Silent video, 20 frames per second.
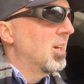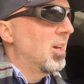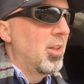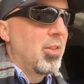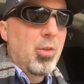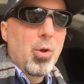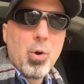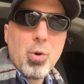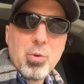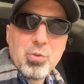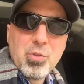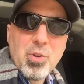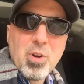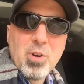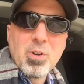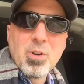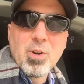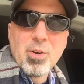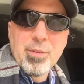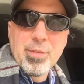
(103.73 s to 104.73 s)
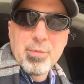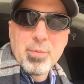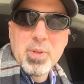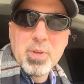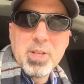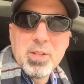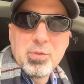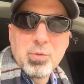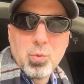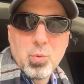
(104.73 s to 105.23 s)
those are our
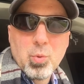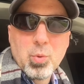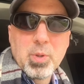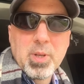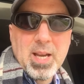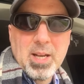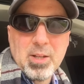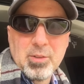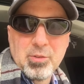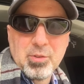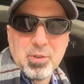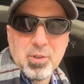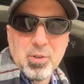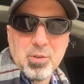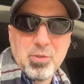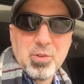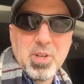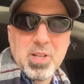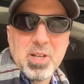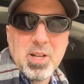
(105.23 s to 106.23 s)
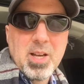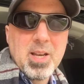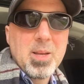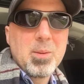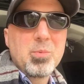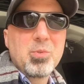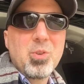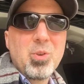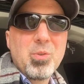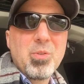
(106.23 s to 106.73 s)
three school counselors, and I
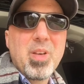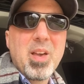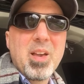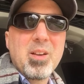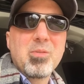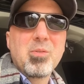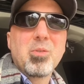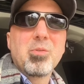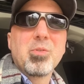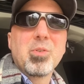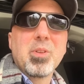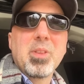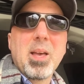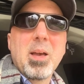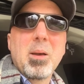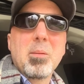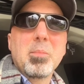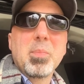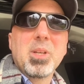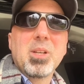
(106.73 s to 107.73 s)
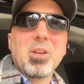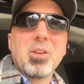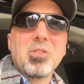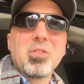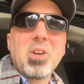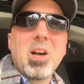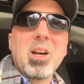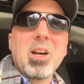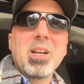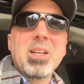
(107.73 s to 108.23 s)
am so thankful for them because
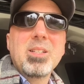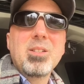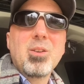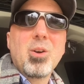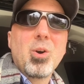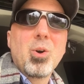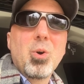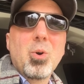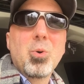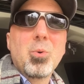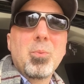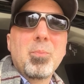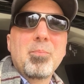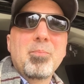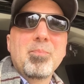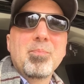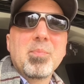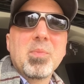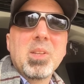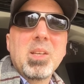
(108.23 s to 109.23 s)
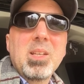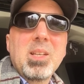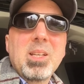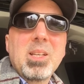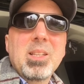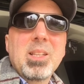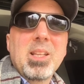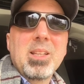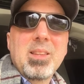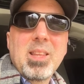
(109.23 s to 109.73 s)
I know
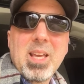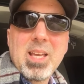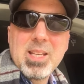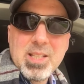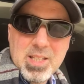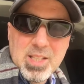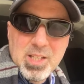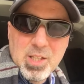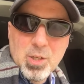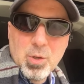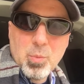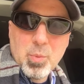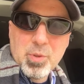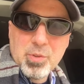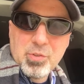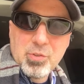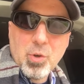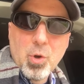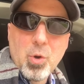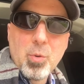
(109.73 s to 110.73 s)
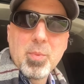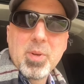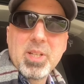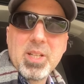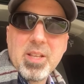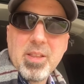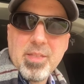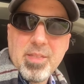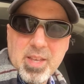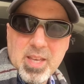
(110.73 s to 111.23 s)
that they deal with so
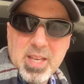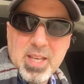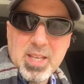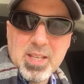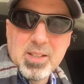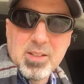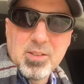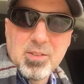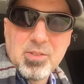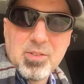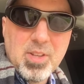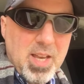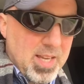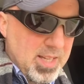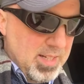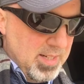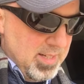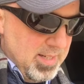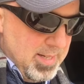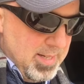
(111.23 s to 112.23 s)
many things that